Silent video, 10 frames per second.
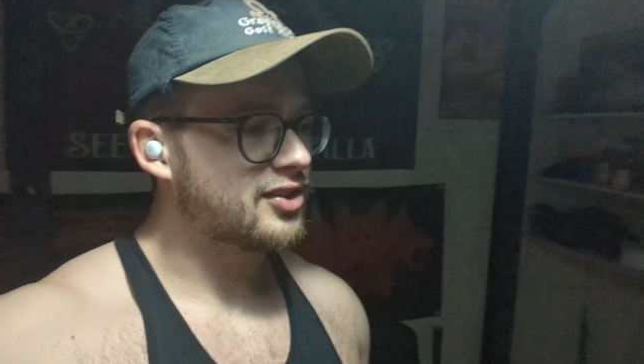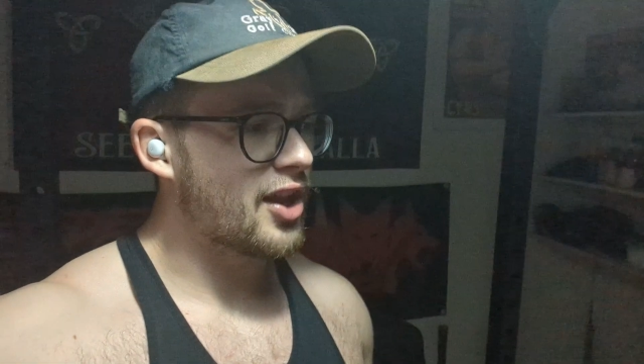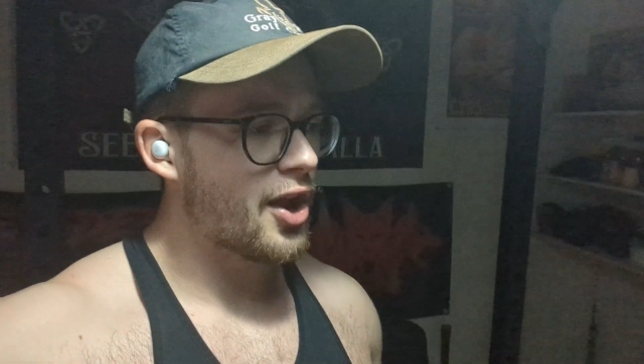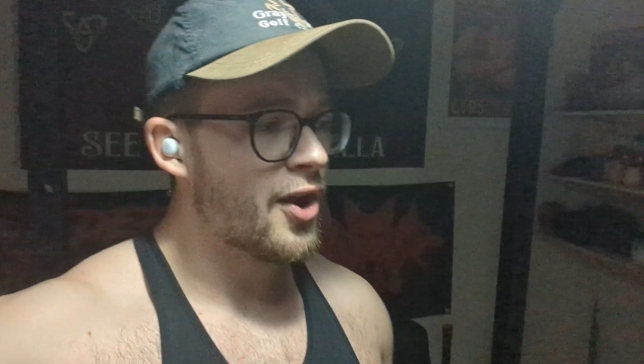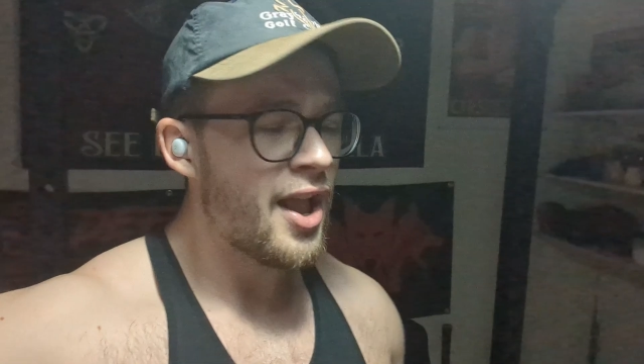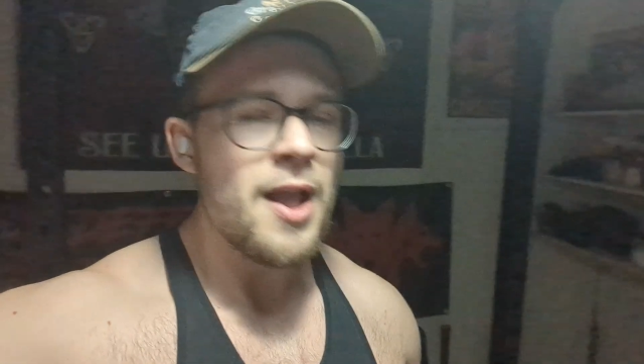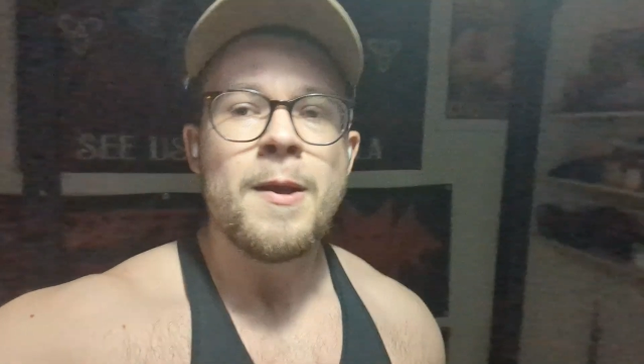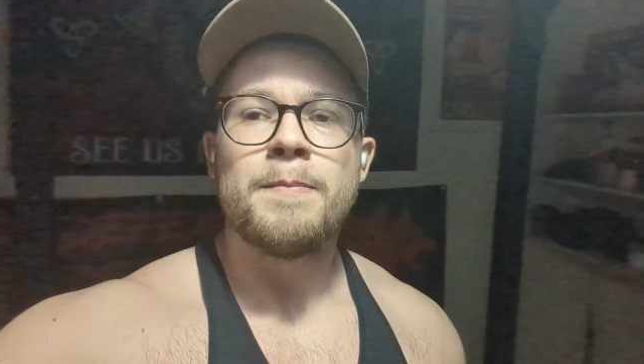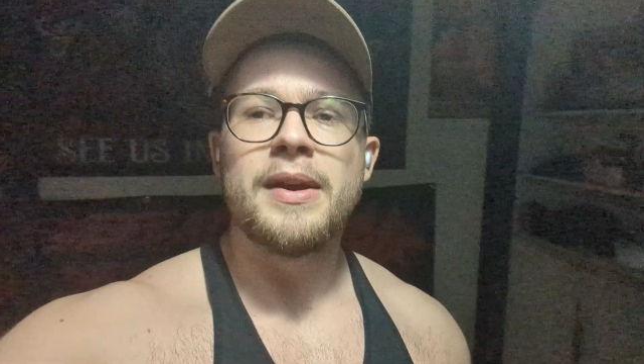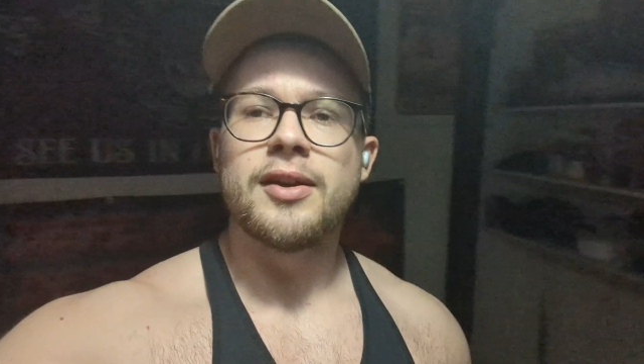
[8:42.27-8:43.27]
So it
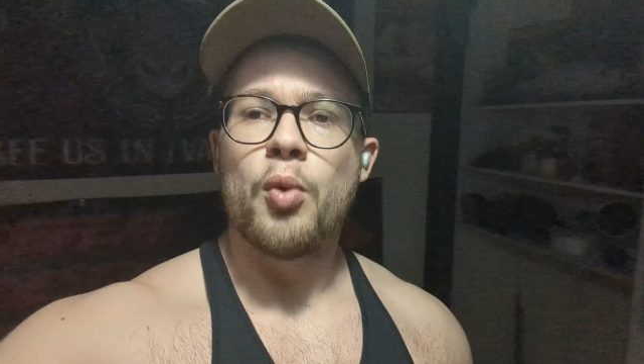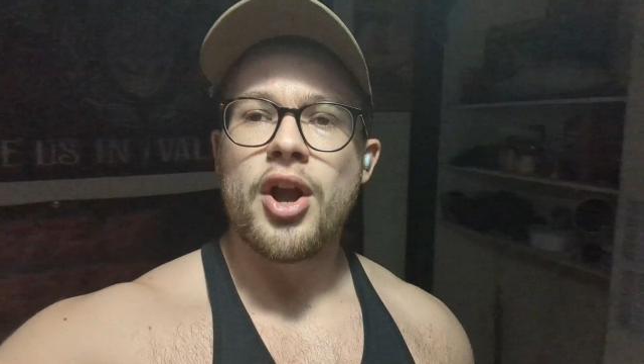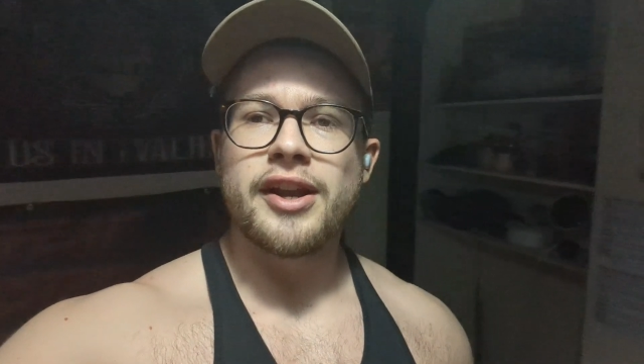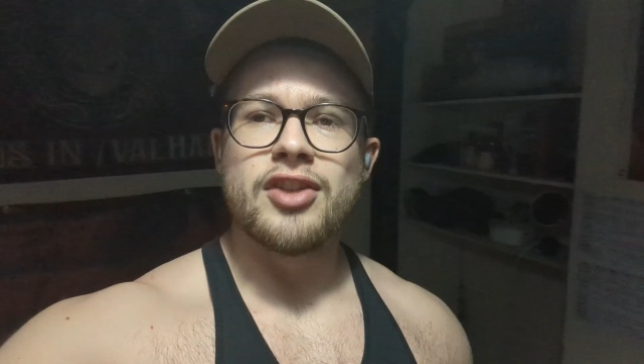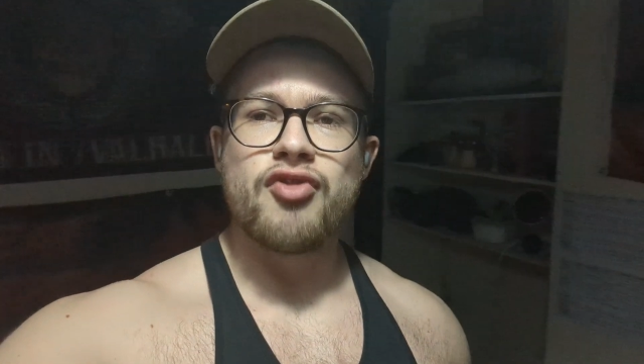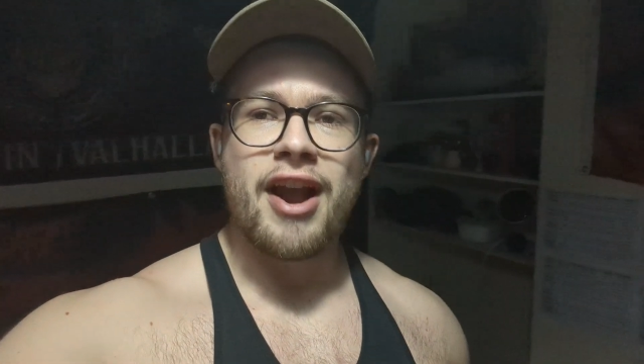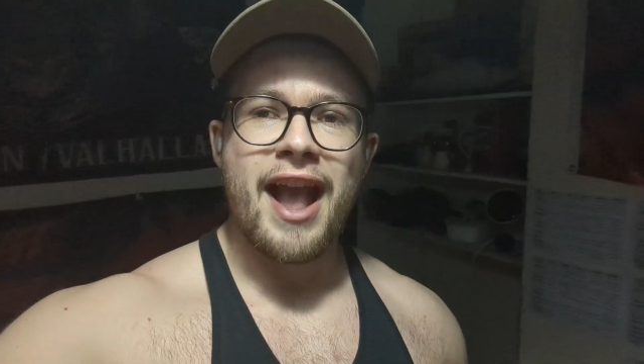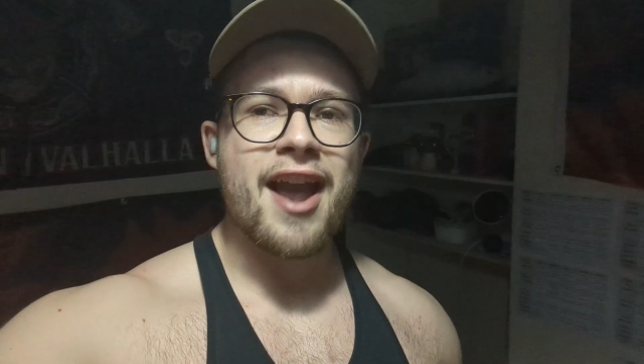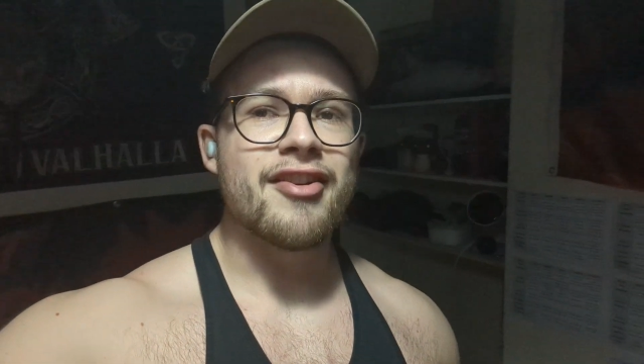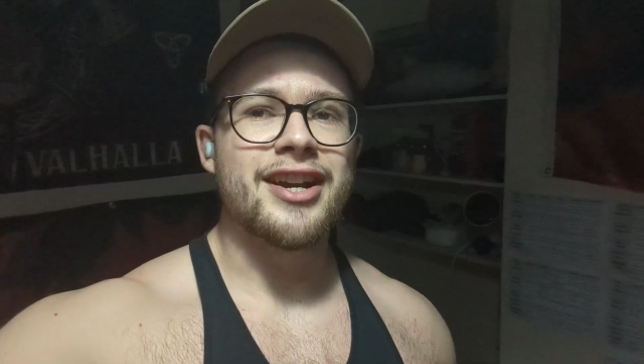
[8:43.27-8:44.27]
means I'm working the right
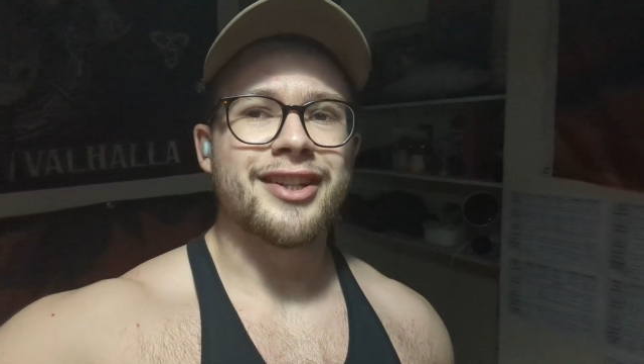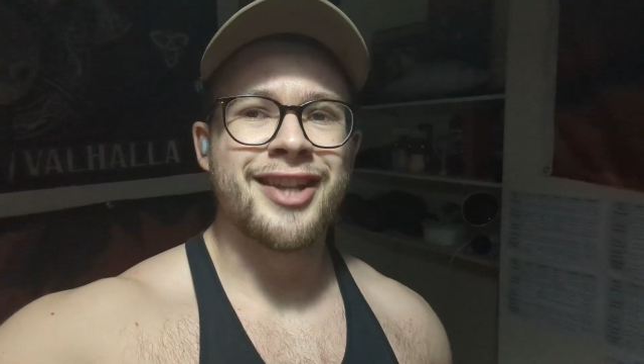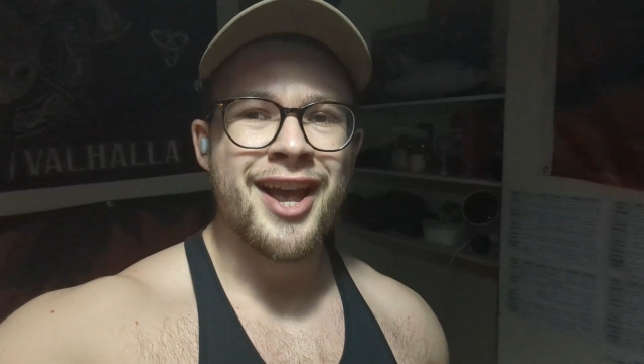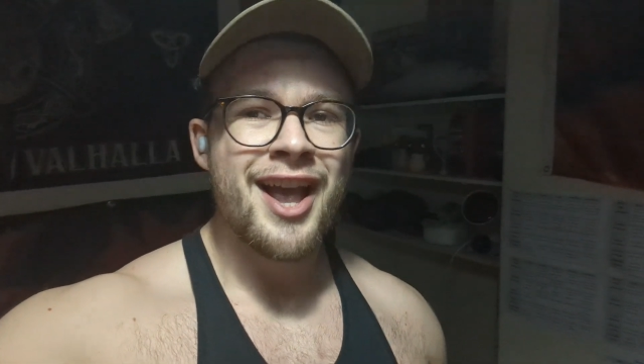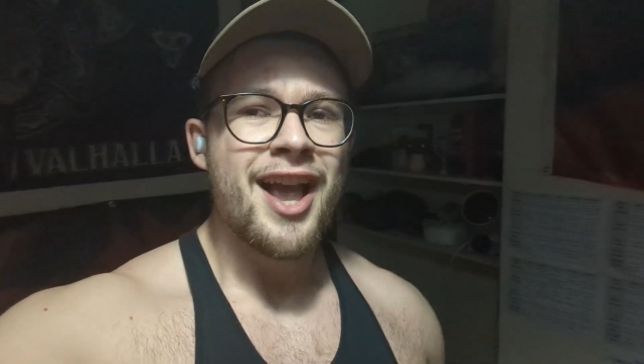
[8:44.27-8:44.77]
areas,